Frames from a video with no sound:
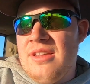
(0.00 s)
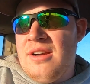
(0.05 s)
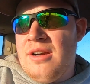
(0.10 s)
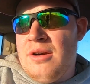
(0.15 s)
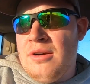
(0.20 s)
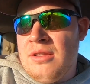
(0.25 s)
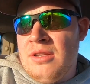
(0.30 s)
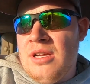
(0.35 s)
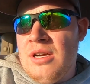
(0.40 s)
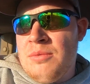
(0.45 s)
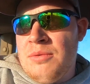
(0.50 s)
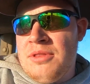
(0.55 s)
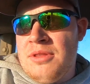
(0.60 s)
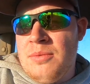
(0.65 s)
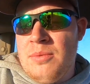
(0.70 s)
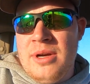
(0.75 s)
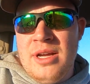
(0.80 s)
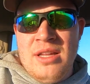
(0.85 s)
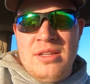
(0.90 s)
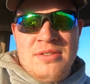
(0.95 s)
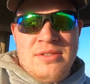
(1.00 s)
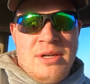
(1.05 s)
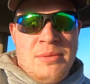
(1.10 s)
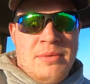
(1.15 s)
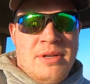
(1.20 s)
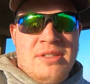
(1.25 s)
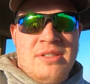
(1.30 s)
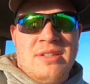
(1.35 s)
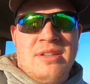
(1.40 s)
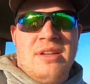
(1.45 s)
there along with the well, and so
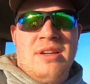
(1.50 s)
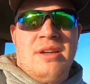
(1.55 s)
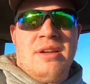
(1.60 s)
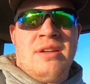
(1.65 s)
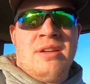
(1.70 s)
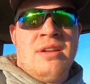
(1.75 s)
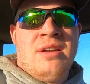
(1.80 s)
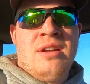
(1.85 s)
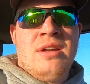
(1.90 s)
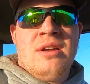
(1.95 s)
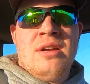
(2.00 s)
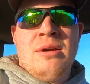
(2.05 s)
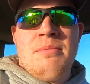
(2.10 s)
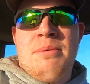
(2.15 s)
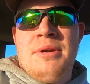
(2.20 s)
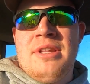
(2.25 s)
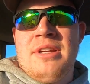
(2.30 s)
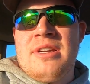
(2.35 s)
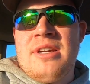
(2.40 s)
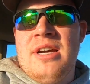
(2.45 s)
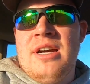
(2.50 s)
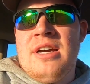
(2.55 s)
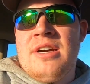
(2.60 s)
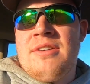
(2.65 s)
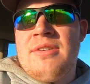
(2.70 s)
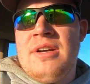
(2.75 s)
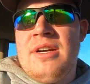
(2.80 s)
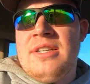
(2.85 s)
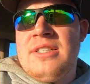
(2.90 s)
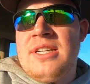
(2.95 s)
I'm just gonna put the
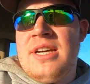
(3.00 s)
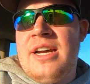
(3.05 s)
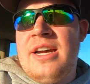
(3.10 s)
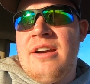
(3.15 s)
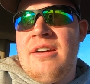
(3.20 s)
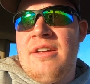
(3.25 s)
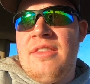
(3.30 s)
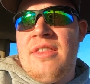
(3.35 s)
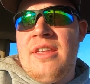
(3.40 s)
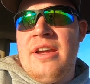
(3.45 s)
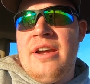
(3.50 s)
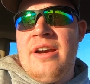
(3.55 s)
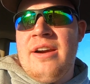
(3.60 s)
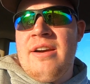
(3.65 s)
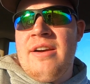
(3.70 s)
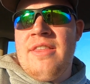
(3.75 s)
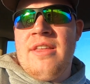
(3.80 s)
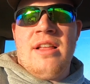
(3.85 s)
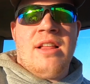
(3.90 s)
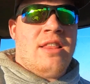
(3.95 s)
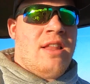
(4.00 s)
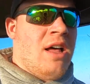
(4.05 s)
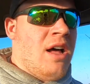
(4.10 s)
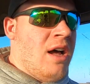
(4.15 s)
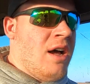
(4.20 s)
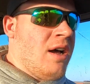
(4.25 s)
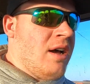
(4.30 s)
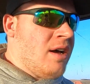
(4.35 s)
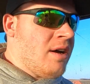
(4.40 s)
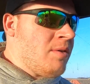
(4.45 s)
concrete and tire in there, and then
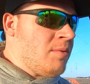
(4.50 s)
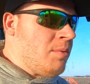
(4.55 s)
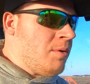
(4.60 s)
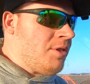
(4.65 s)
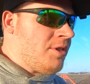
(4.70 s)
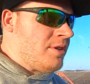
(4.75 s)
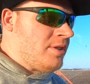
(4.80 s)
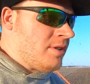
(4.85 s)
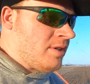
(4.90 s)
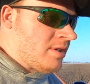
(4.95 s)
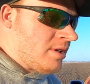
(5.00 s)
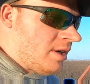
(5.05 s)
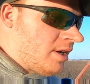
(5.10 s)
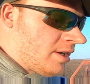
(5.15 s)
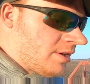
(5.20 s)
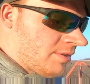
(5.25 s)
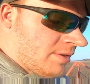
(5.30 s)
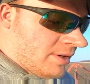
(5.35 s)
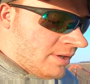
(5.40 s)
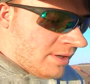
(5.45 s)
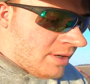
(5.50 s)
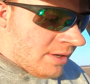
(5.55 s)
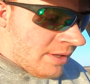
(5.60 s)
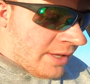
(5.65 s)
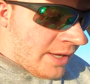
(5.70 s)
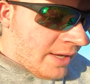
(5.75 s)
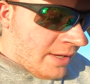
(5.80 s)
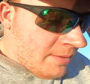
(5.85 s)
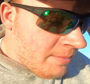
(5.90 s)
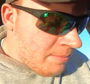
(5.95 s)
along with the concrete and all
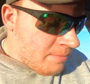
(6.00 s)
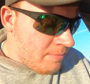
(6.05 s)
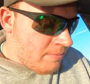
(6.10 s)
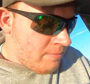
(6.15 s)
that,